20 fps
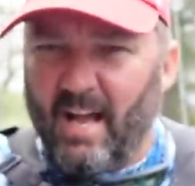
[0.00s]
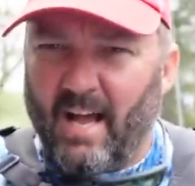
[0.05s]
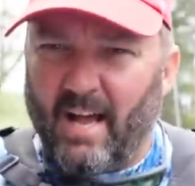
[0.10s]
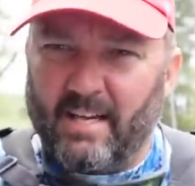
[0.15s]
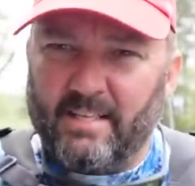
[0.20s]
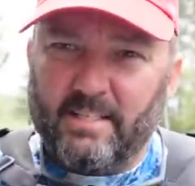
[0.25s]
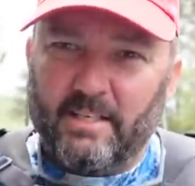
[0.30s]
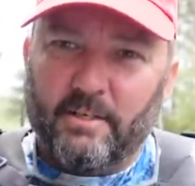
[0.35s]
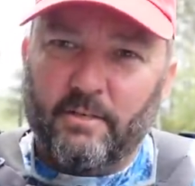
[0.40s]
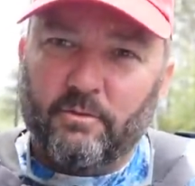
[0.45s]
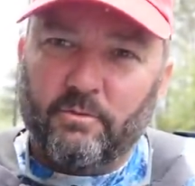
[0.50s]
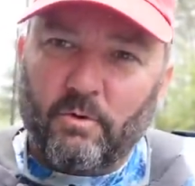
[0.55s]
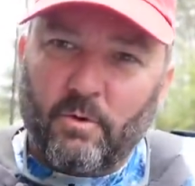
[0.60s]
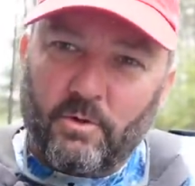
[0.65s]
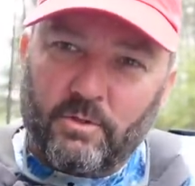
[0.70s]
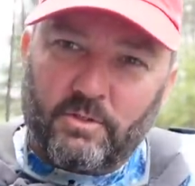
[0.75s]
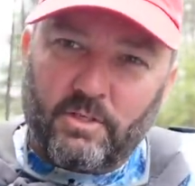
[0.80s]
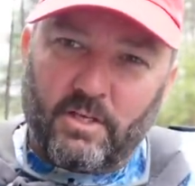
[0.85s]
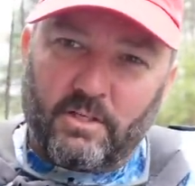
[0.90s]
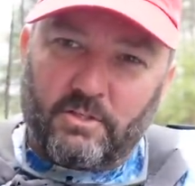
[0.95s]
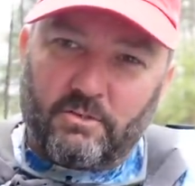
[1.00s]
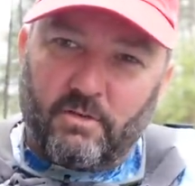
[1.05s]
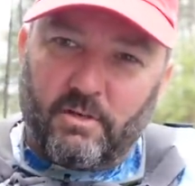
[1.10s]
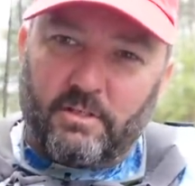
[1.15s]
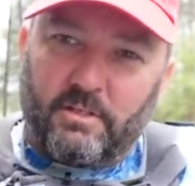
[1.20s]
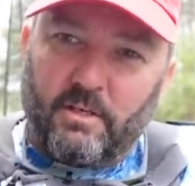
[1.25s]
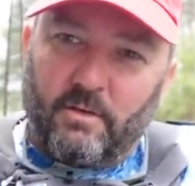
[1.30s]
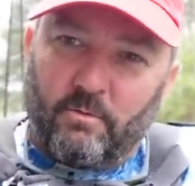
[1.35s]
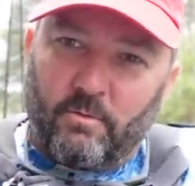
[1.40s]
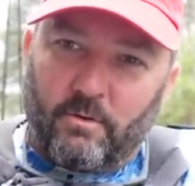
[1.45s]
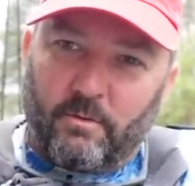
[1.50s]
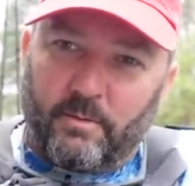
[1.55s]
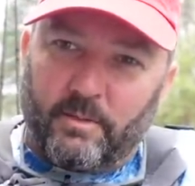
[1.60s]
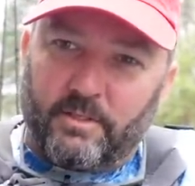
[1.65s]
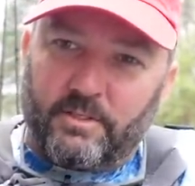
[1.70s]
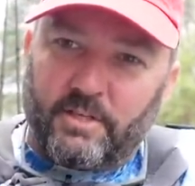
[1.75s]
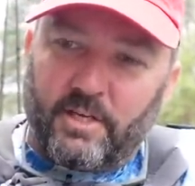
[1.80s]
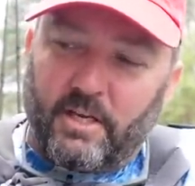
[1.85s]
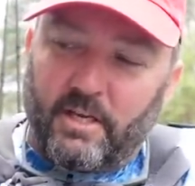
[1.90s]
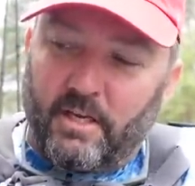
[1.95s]
I tend to throw a straight tail worm on
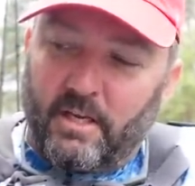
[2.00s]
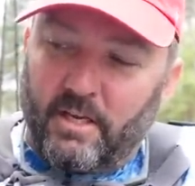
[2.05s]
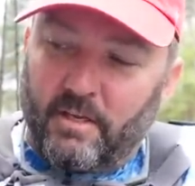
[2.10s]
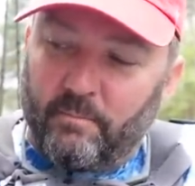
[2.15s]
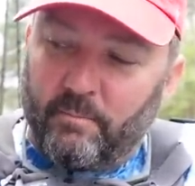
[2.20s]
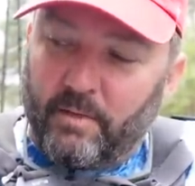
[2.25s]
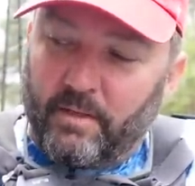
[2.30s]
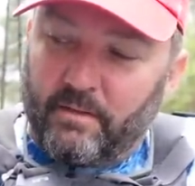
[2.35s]
a shaky head,